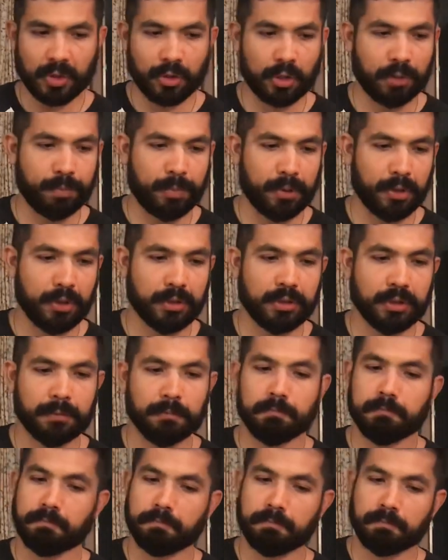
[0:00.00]
good boot
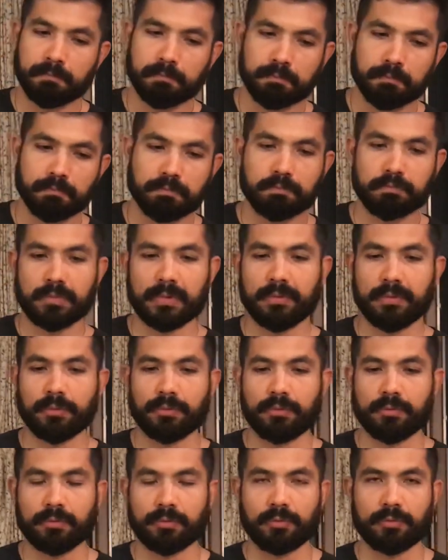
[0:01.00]

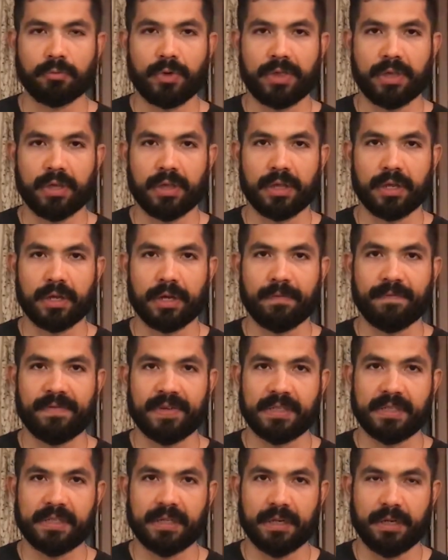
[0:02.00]
within the
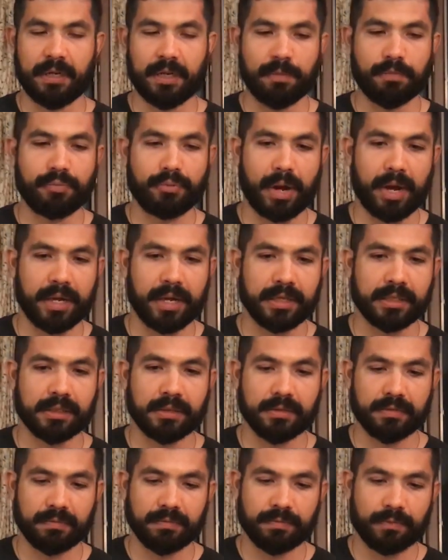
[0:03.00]
vicinity in
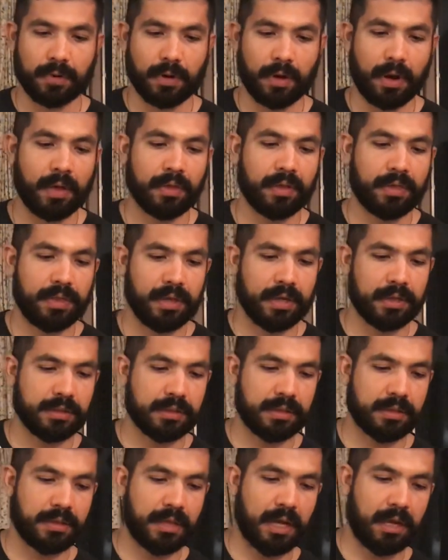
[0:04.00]
price for other
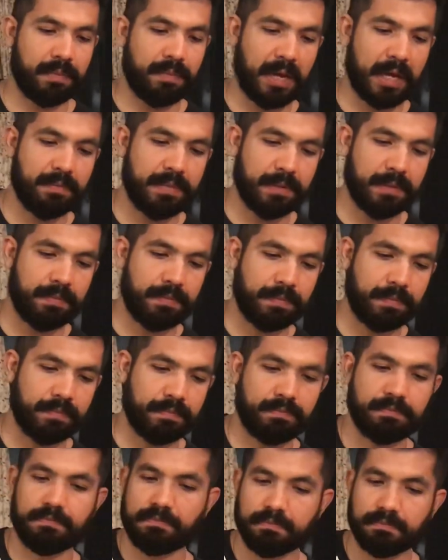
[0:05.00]
things that might
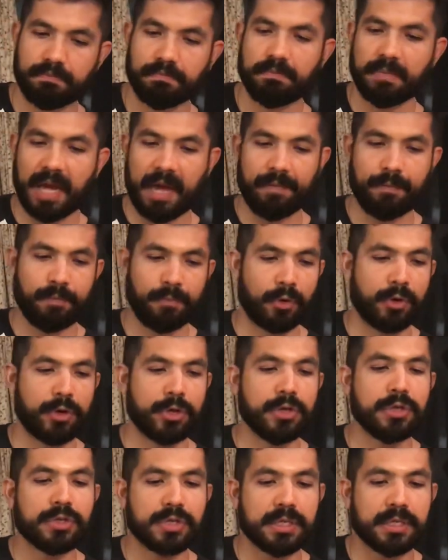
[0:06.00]
have more
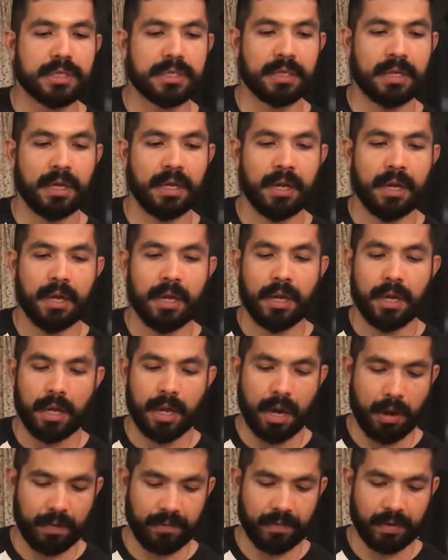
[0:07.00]
uses.
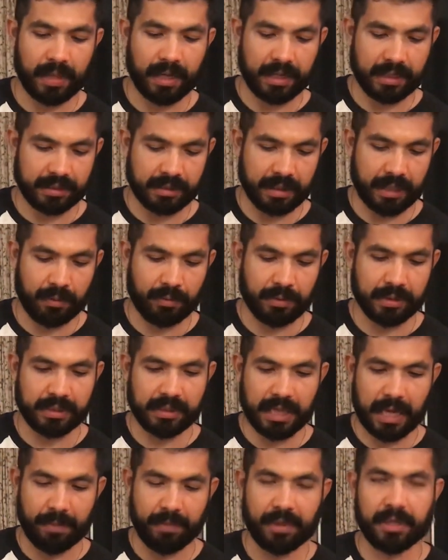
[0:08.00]
However, like I said, I
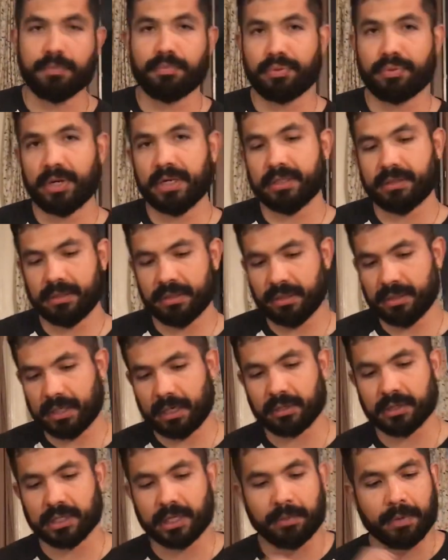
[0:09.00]
was happily impressed this
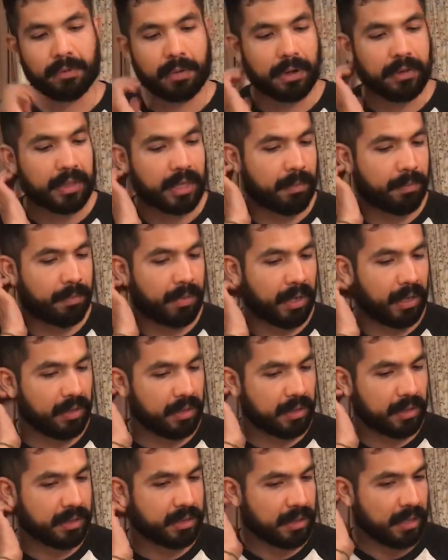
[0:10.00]
second time around that I
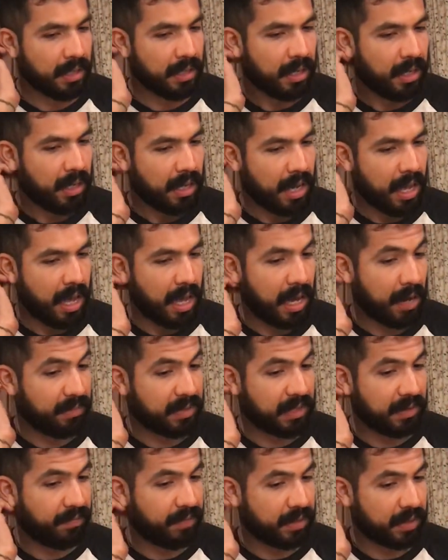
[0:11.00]
bought this, and
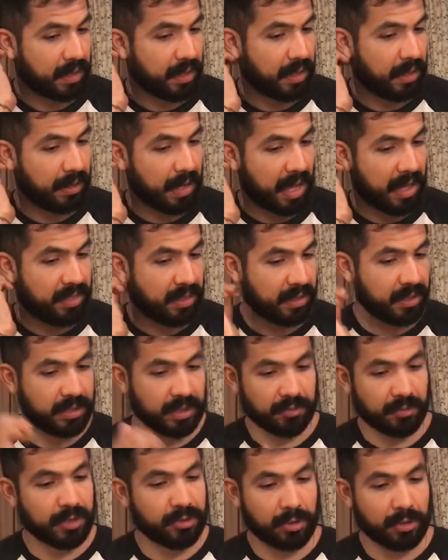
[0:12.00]
I'm definitely I think
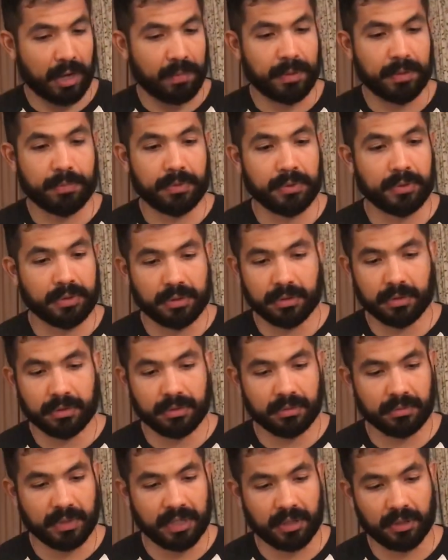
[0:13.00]
it's a great travel boot.
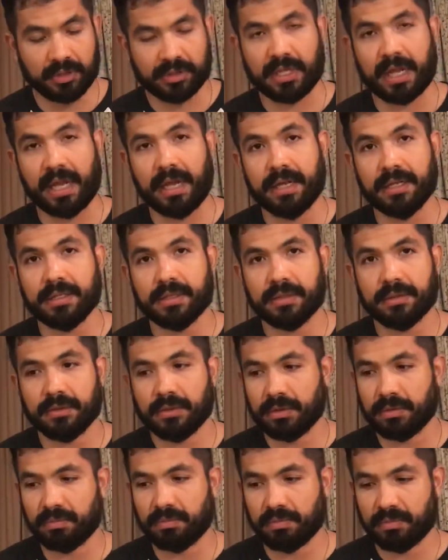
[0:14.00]
It looks nice.
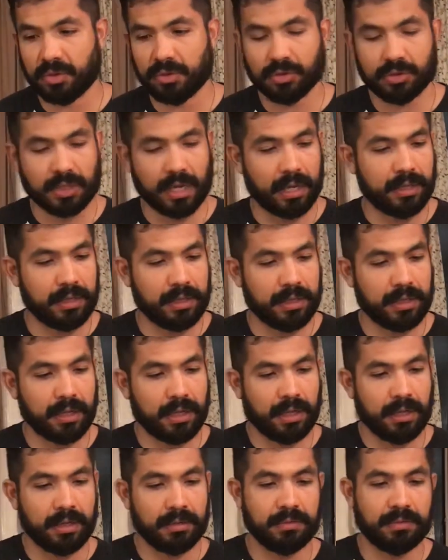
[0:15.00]
You shine it
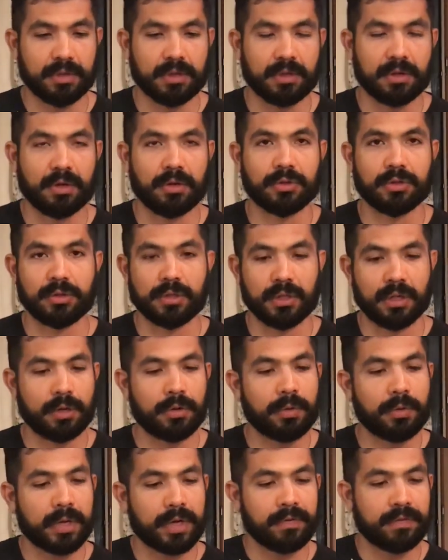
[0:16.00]
and you can go to
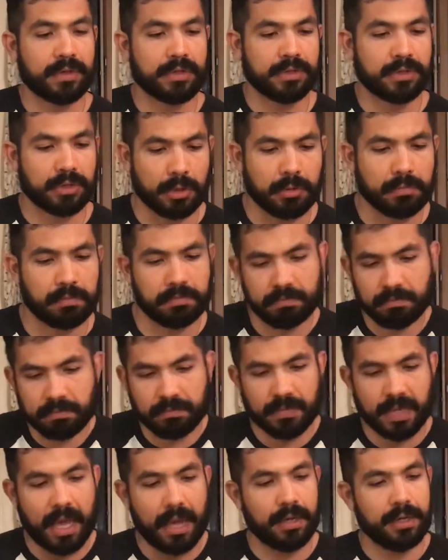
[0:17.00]
dinner or whatever. So
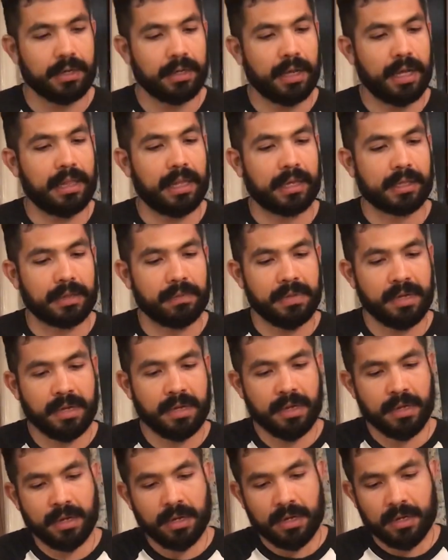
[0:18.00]
yeah, I like them.
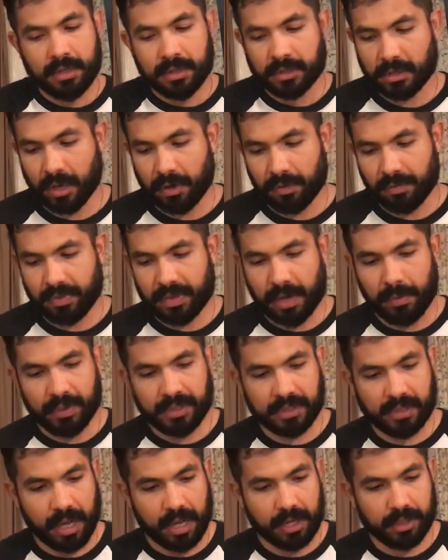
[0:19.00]
So that
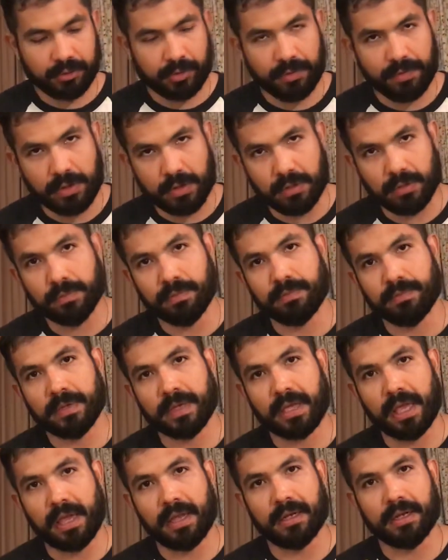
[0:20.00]
was the honest review.
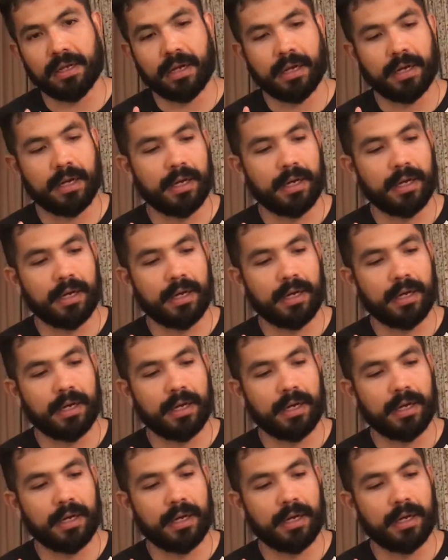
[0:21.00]
Again,